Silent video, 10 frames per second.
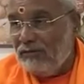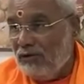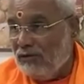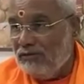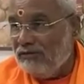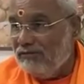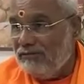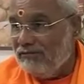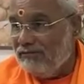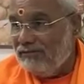them out.
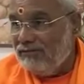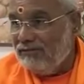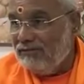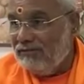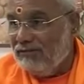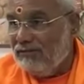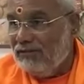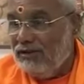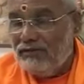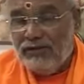
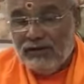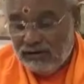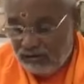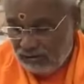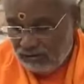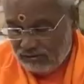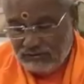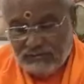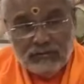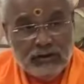They feel
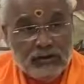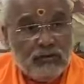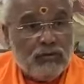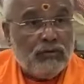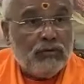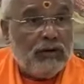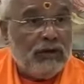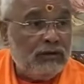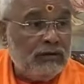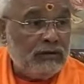hurt. Why you told
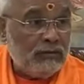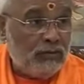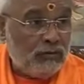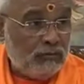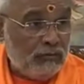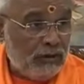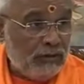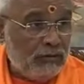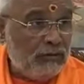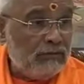like this about
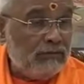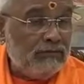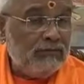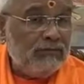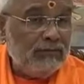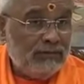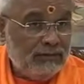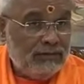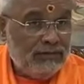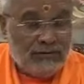my guru?
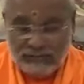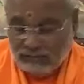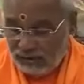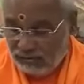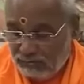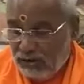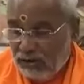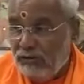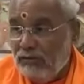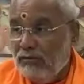What,
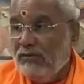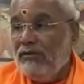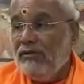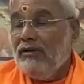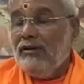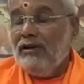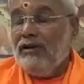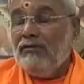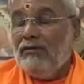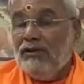my guru?
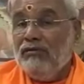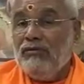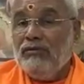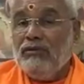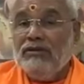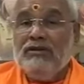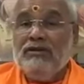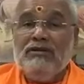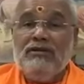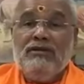Even if you just
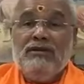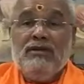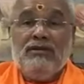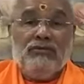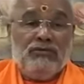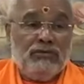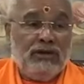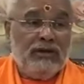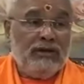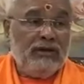insist that you
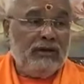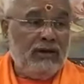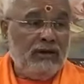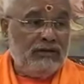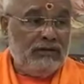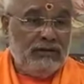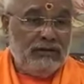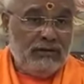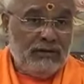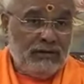should attend
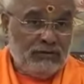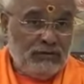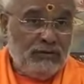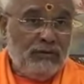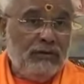classes, they are so